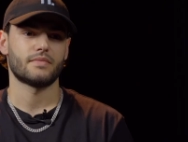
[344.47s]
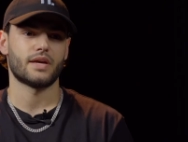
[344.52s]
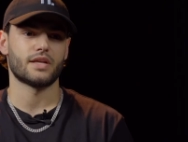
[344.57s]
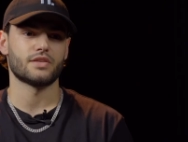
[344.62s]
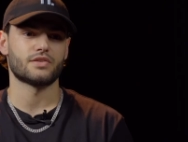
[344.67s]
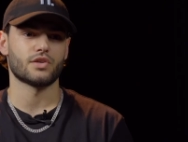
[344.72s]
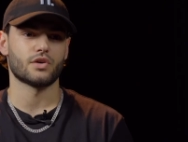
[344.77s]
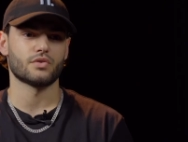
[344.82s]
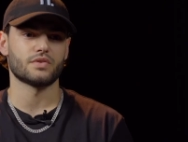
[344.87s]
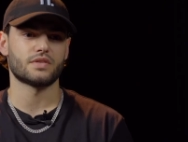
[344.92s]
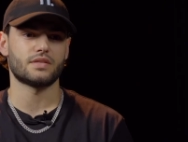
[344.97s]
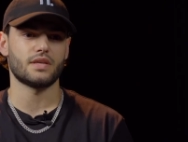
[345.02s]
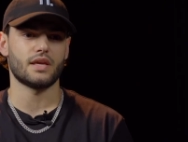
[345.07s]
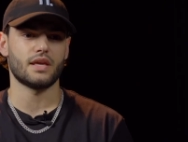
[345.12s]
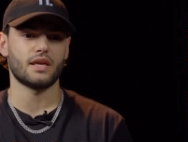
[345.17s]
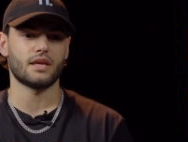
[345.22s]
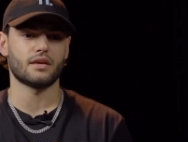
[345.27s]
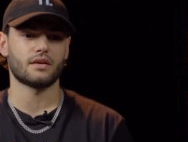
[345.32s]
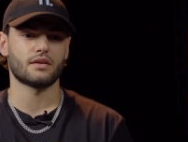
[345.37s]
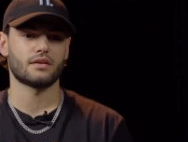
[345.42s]
And so
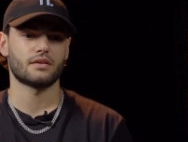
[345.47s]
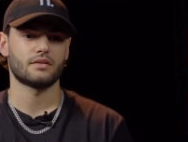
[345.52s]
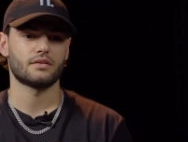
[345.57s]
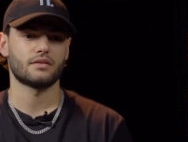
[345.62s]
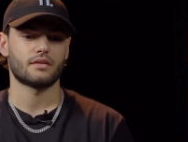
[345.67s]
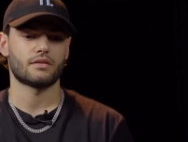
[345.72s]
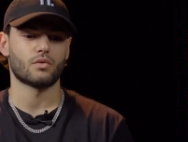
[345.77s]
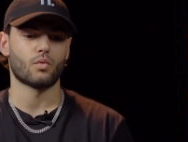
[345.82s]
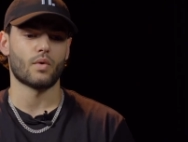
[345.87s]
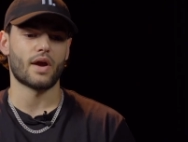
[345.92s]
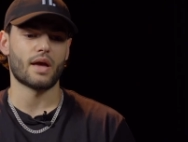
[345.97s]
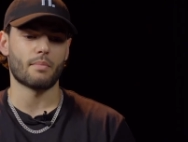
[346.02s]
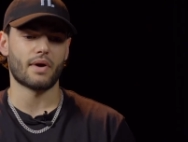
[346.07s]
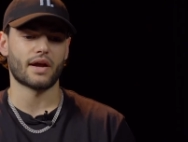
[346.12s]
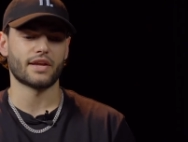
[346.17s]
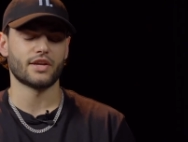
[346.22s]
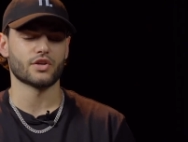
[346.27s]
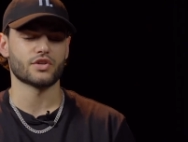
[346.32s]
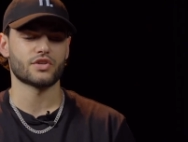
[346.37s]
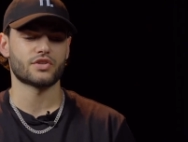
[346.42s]
seeing the way
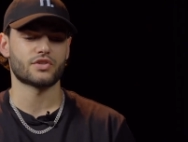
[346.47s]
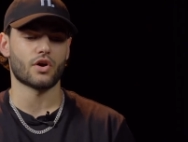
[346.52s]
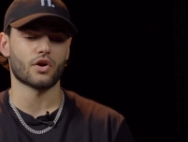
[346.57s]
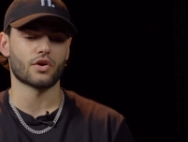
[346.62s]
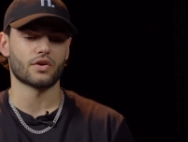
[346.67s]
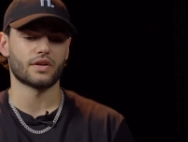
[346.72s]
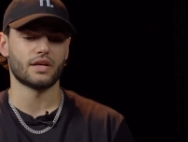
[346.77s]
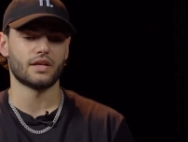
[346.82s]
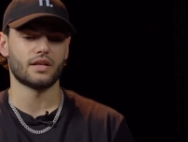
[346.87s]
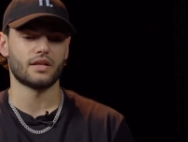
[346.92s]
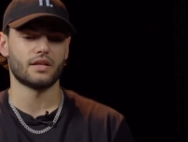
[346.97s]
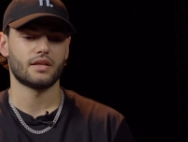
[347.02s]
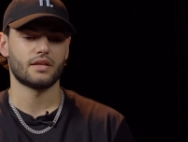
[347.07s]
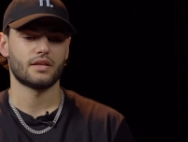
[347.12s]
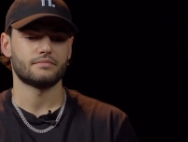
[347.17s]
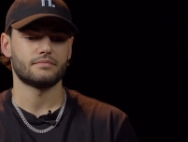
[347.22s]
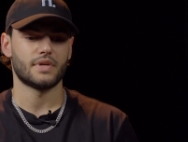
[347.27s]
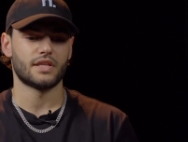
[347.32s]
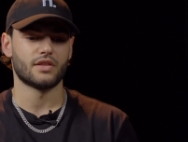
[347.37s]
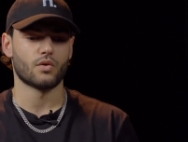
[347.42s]
my year started
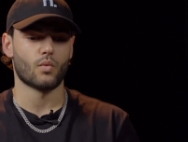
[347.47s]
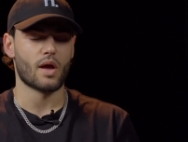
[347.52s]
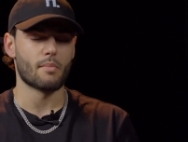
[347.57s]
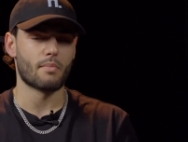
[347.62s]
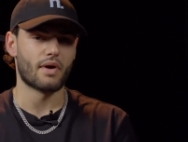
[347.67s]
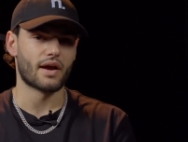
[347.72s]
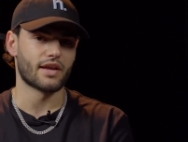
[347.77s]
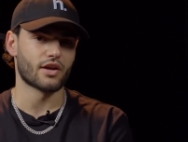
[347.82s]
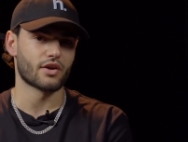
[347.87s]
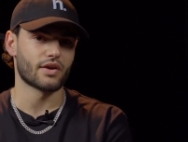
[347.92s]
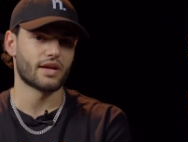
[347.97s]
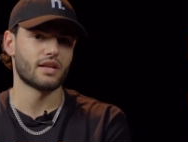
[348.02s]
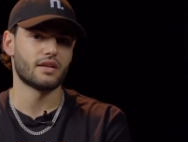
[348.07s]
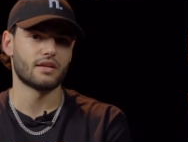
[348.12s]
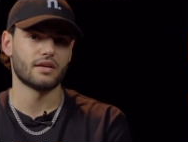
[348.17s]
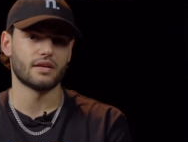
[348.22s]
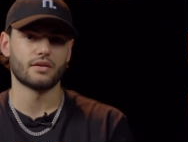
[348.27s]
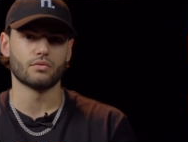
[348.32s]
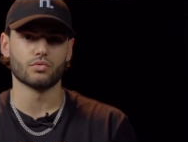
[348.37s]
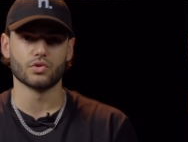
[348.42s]
and the way my year
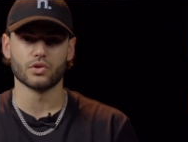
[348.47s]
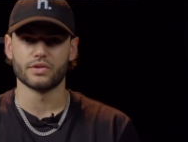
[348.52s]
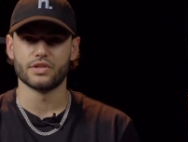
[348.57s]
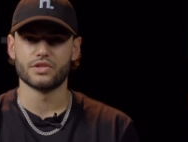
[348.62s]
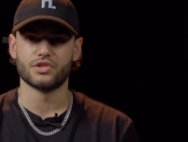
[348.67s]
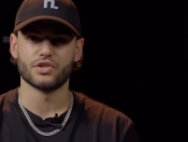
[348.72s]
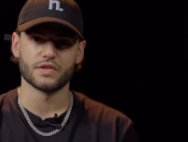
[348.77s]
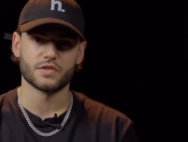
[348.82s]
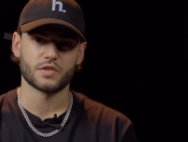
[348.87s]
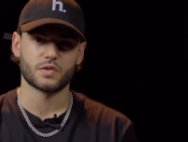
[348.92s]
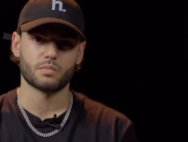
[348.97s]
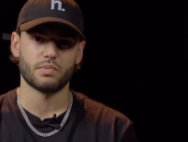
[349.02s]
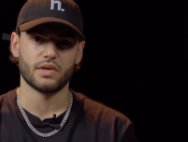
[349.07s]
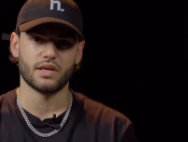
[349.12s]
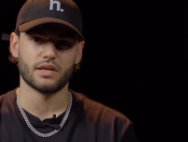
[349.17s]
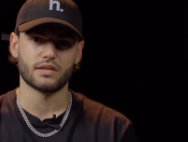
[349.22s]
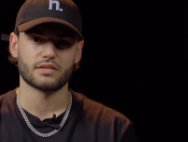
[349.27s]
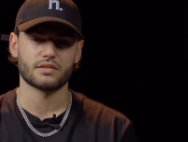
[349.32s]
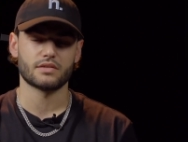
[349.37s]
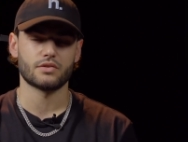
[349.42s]
ended really just
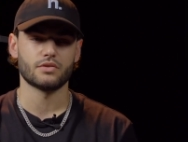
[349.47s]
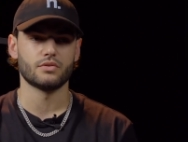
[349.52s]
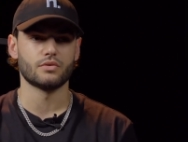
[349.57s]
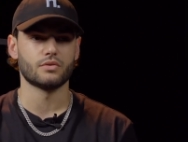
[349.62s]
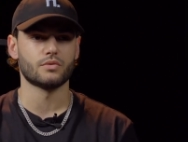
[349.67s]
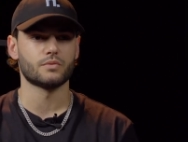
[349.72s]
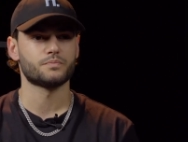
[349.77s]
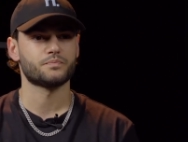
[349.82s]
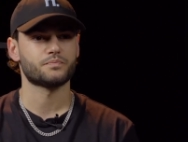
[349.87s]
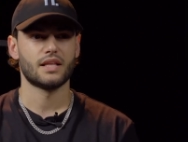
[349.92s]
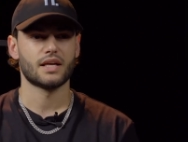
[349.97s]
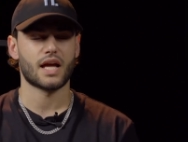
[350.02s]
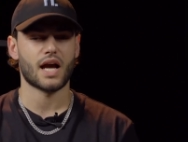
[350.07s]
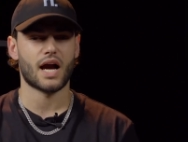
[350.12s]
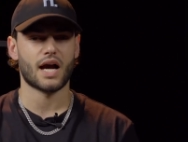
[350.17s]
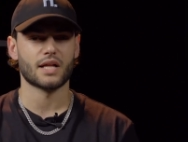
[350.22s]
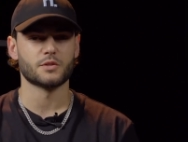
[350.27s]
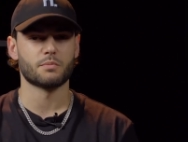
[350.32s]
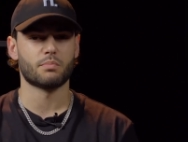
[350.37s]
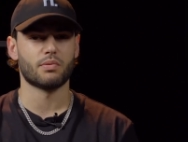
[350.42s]
speaks to
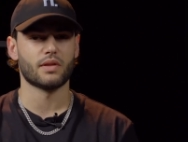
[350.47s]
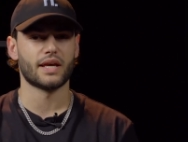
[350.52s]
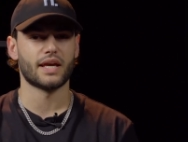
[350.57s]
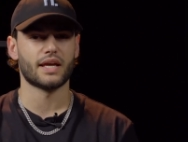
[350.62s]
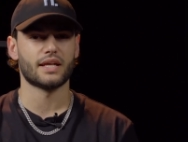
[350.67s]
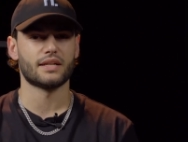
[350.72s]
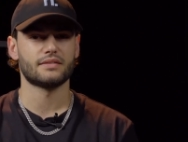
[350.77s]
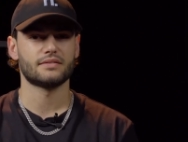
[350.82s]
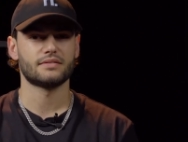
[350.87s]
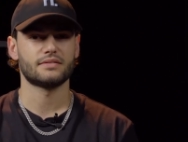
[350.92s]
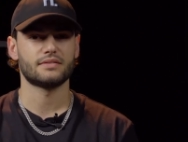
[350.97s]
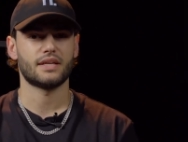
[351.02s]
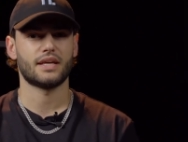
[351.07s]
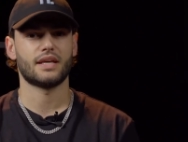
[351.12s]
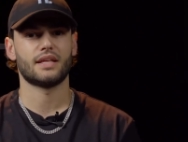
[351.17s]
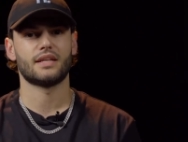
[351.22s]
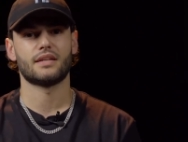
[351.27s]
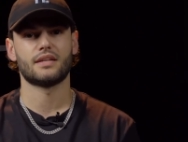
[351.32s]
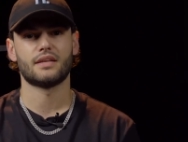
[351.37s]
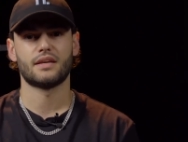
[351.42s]
God's plan
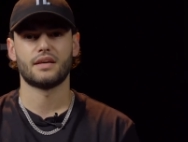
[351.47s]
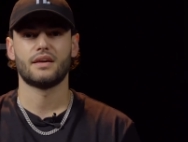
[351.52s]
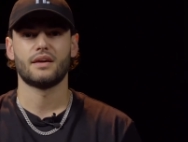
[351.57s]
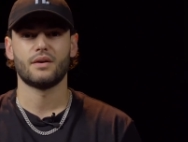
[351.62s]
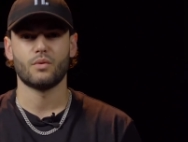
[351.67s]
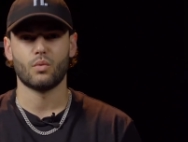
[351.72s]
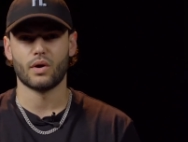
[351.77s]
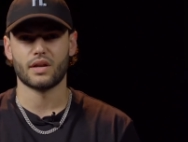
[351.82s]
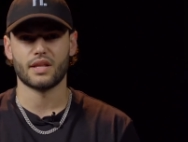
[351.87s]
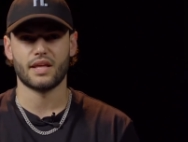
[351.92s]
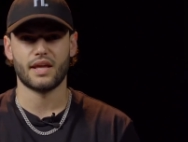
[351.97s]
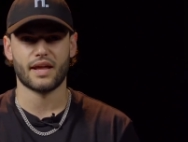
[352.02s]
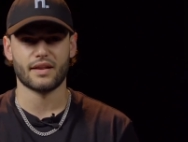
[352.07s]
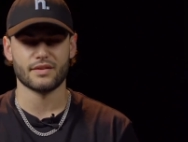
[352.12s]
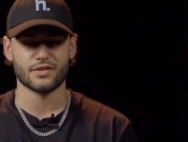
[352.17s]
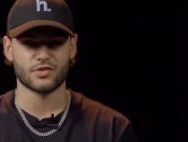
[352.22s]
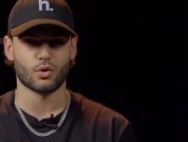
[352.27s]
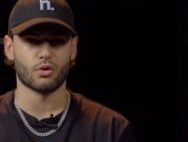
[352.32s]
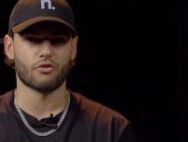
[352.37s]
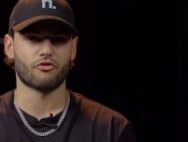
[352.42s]
and what he had
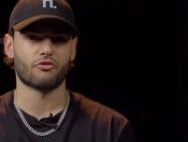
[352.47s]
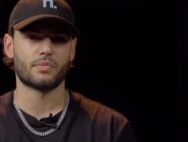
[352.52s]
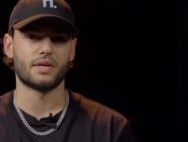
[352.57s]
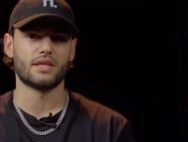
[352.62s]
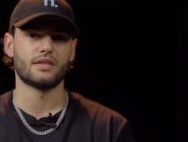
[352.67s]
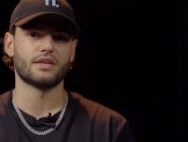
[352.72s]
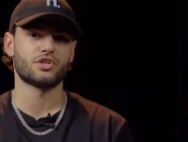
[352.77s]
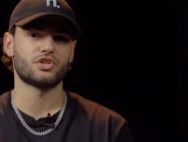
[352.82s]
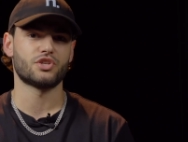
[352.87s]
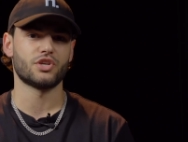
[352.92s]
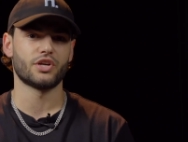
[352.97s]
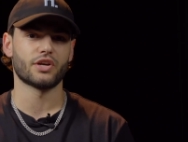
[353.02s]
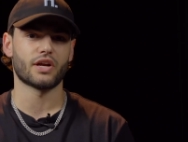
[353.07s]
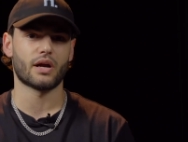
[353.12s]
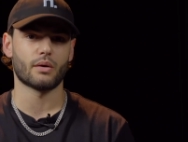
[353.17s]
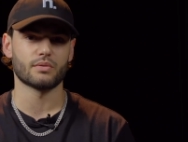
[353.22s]
in store for me this year.